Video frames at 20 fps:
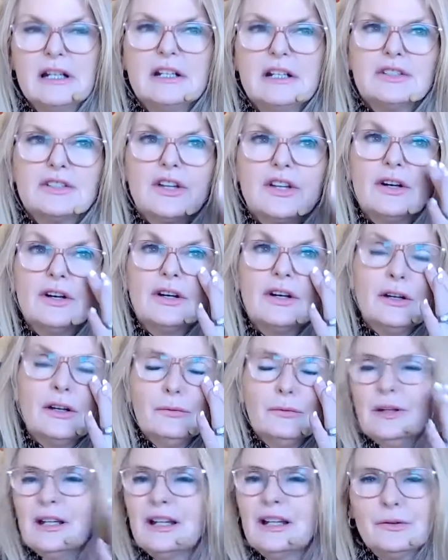So
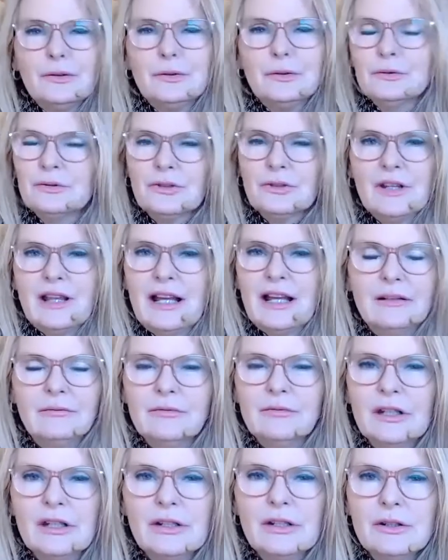we can all do that.
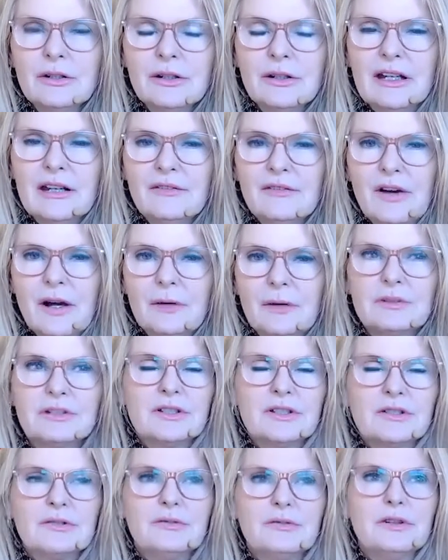You know, if I was
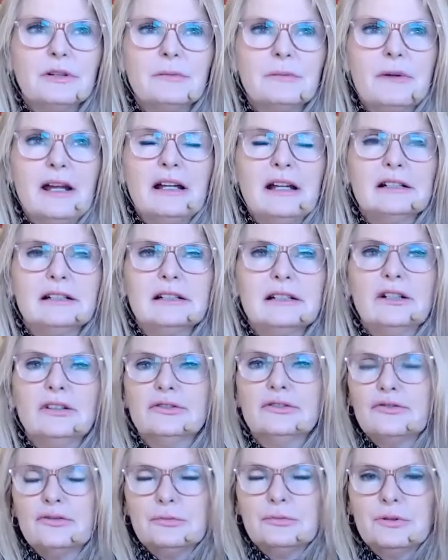to talk about
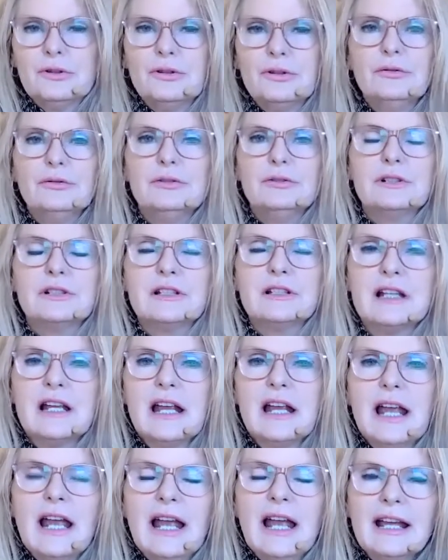entrepreneurs
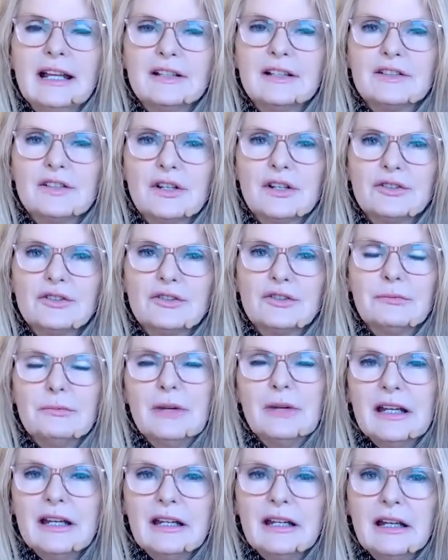and social
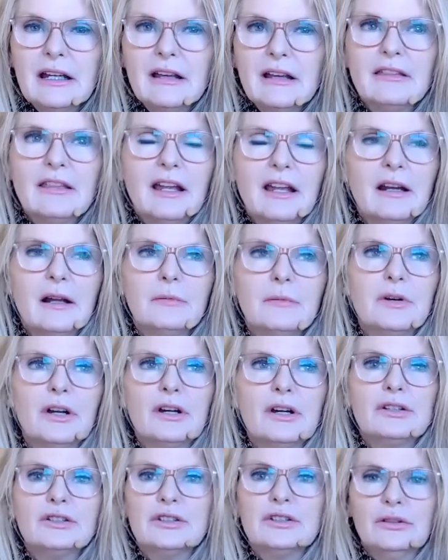media, then I'm
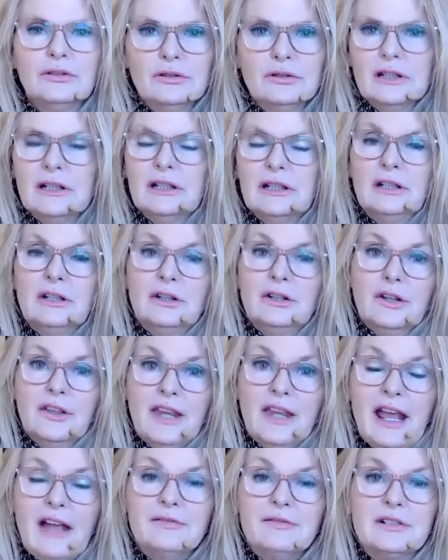going to look at, you know,
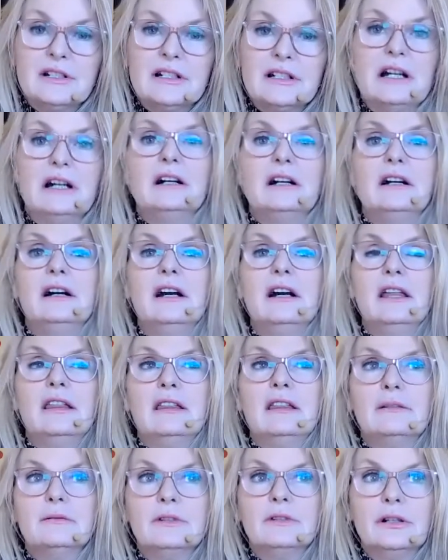the avatar, and
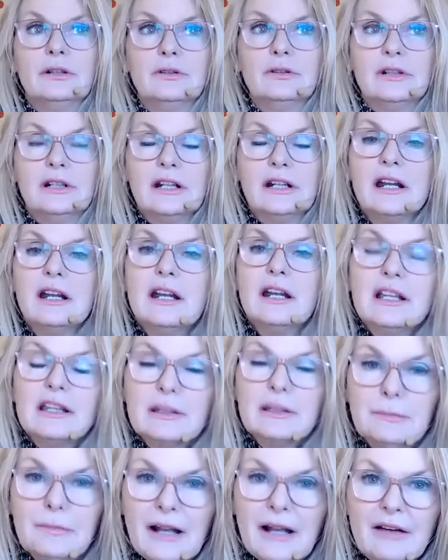then I'm going to look at
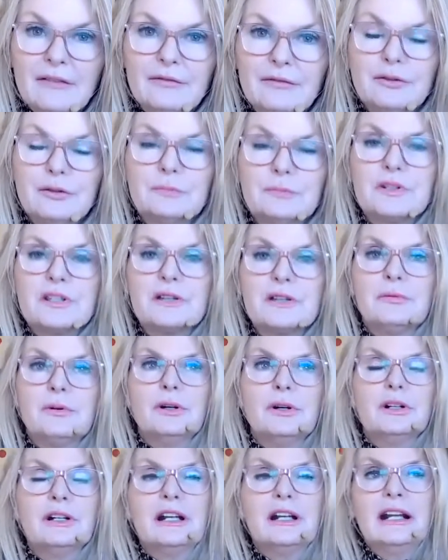the platforms they're
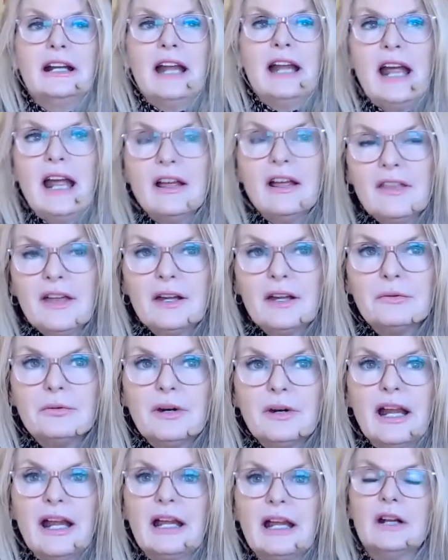on and how they
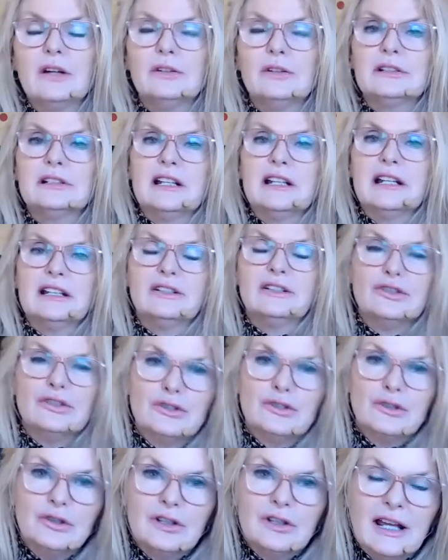create content.
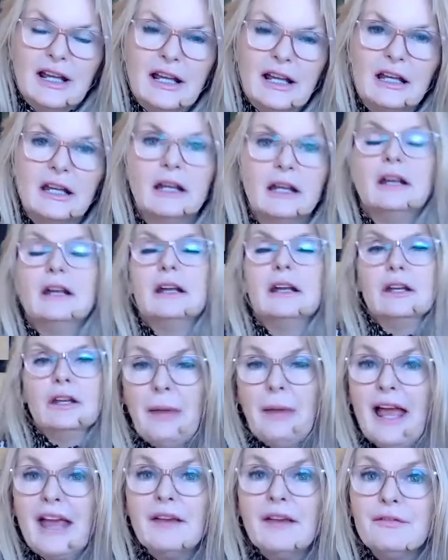Do they
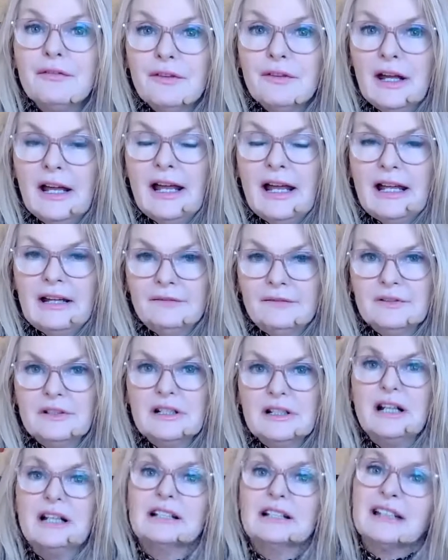pay for
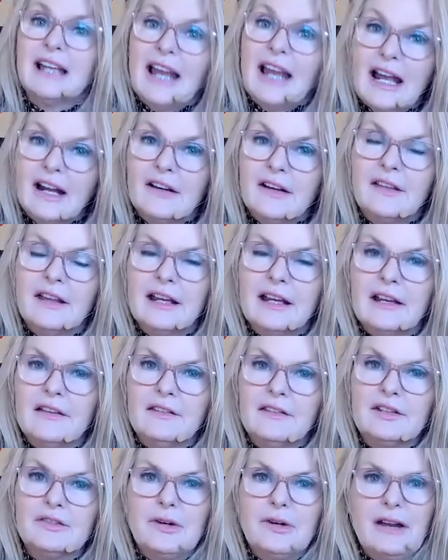advertising? How do they get
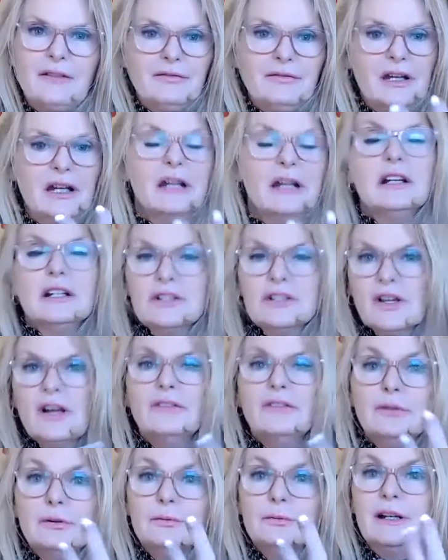their traffic? So
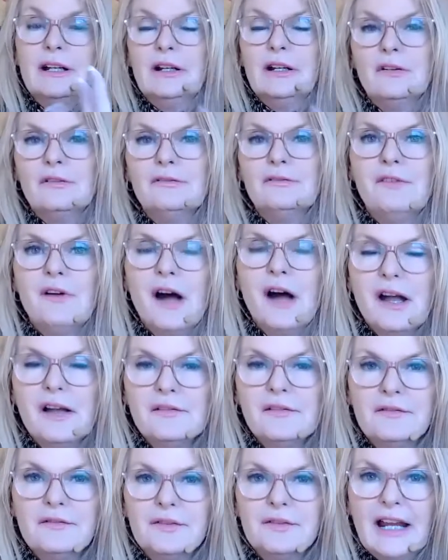I've already got five
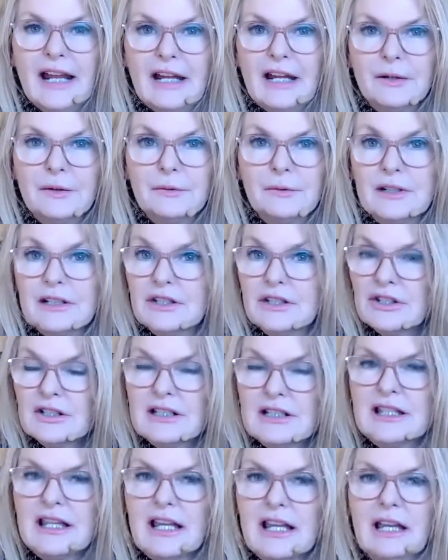categories
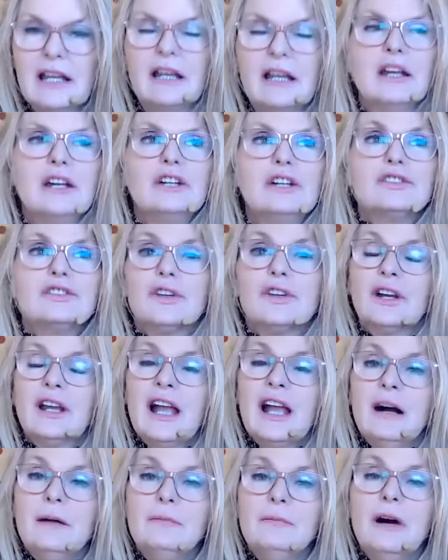just there. So
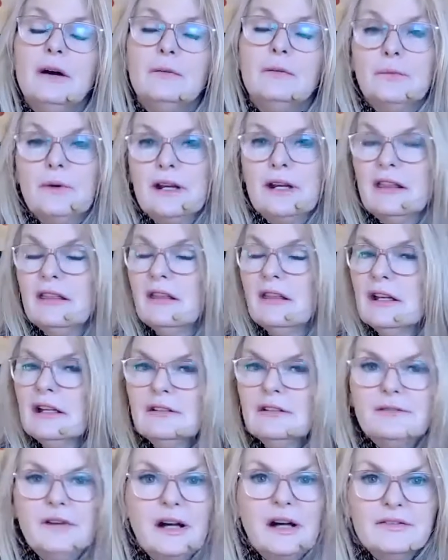come up with
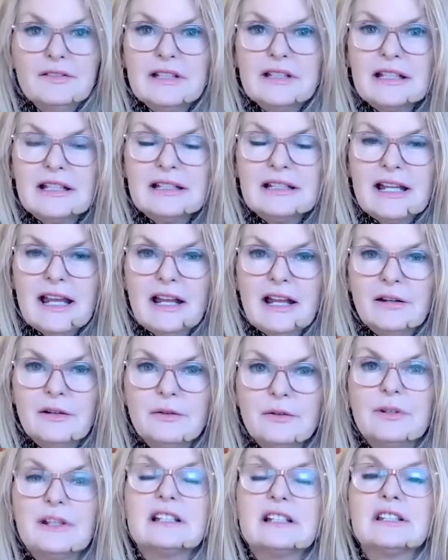five or six
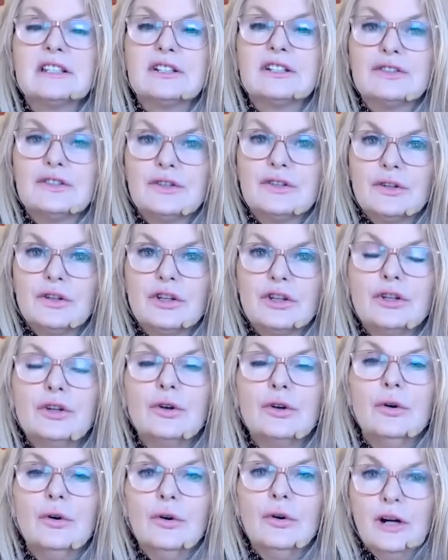categories that suit
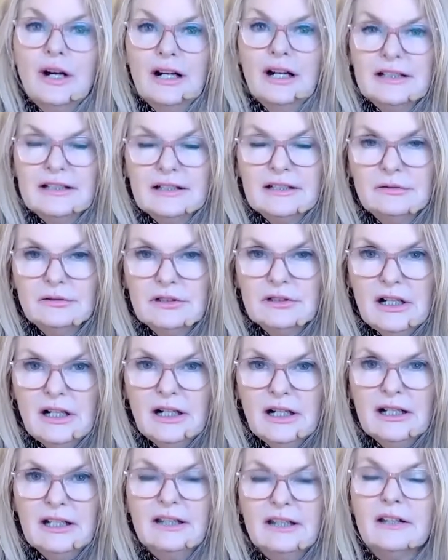your ideal
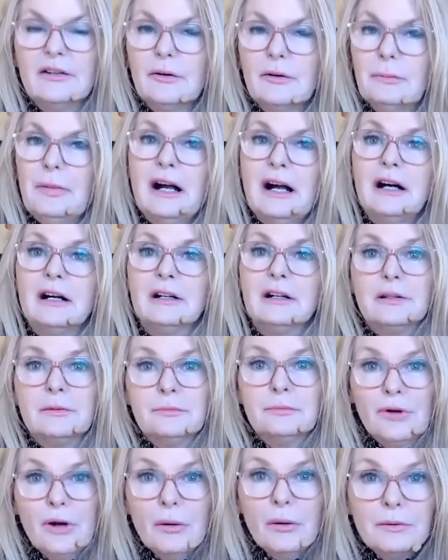client that are part of the
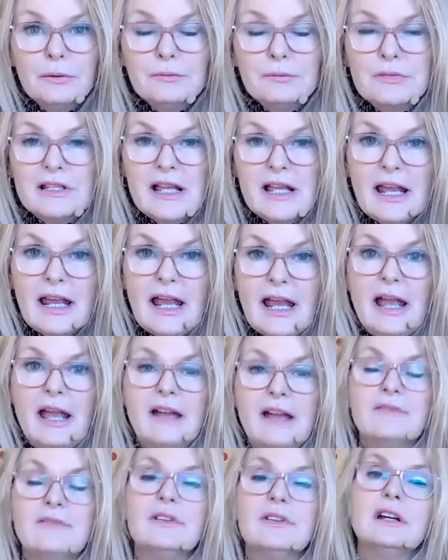problems they
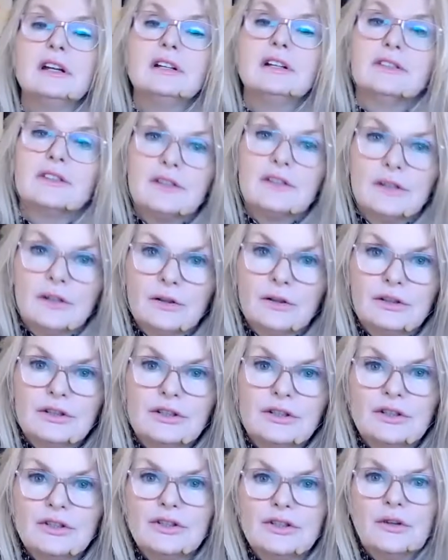have, the
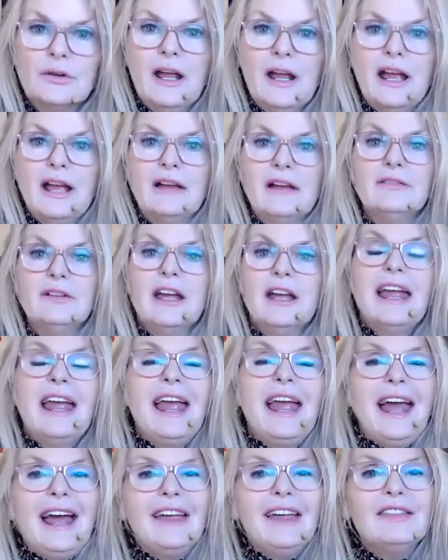solutions you have.
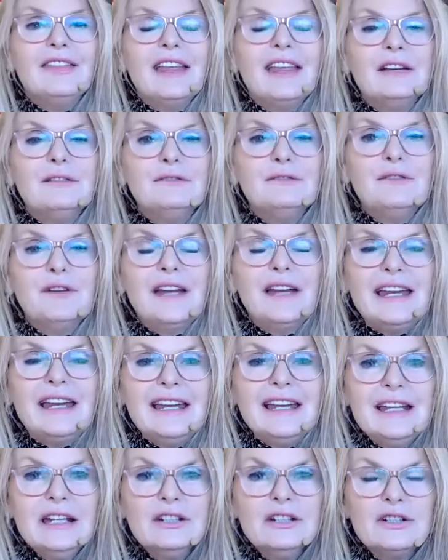And then for
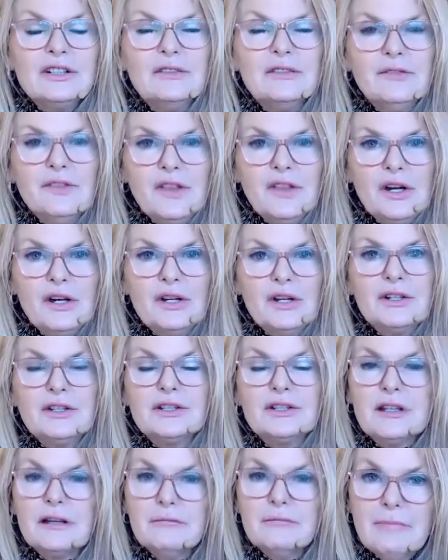each of
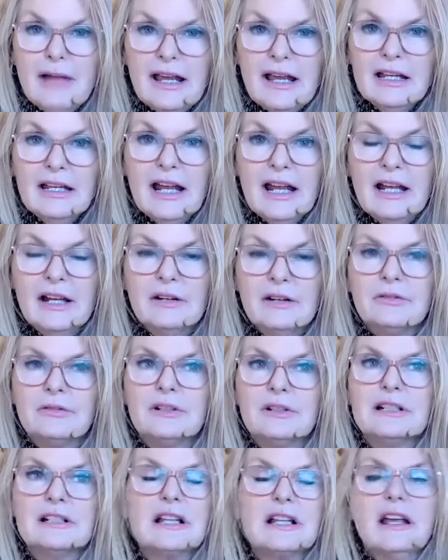those main
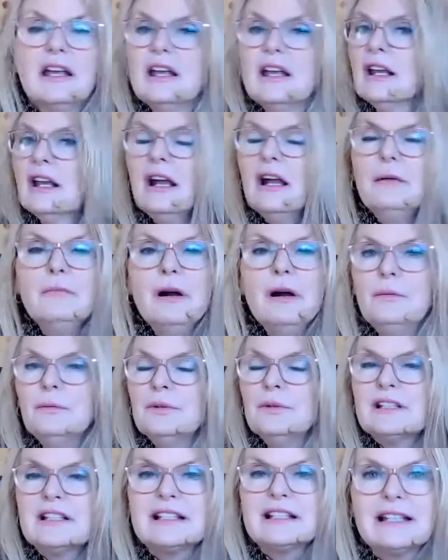categories, come up
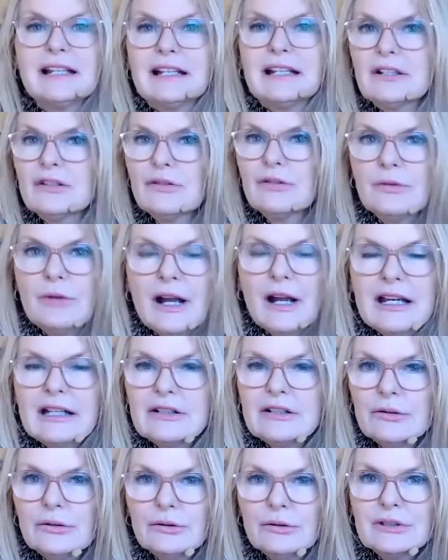with six or
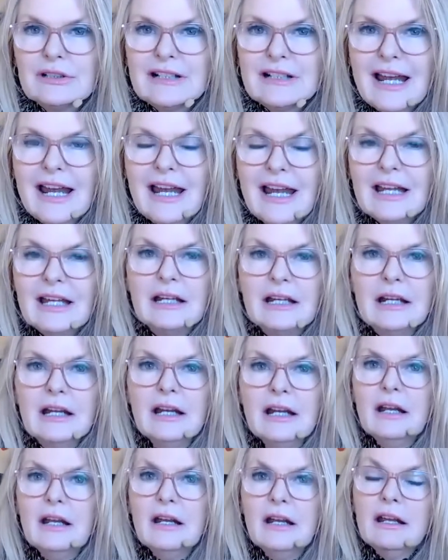eight or 10,
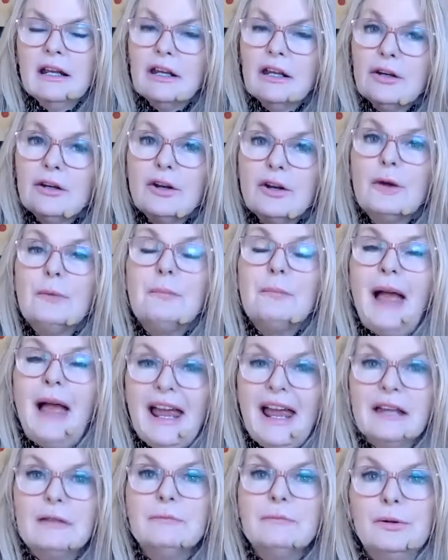you know,
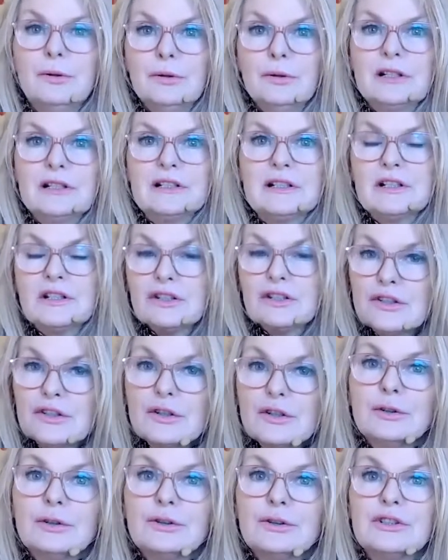pain points,
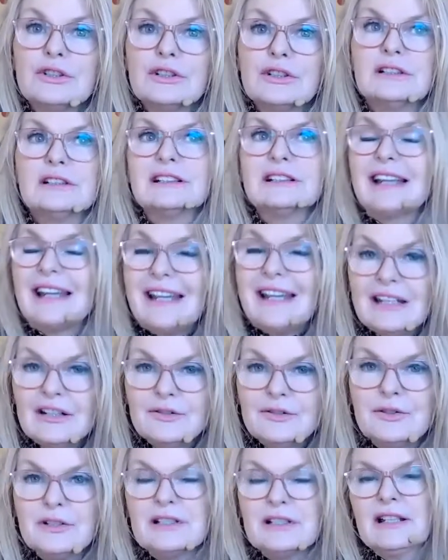solutions,
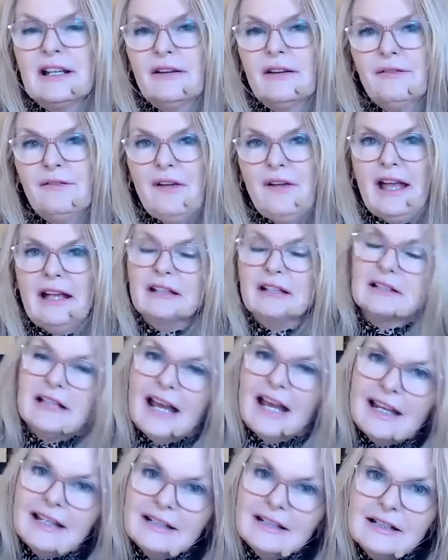interesting facts,
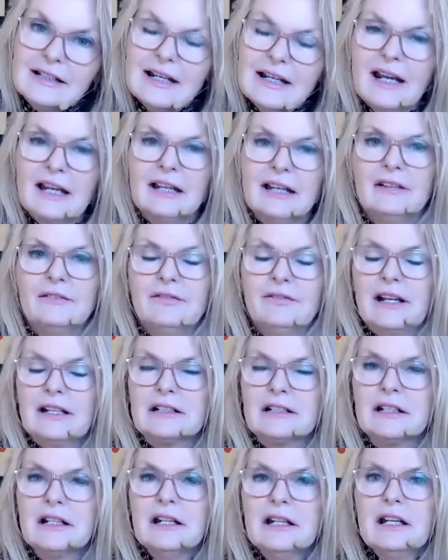entertaining facts.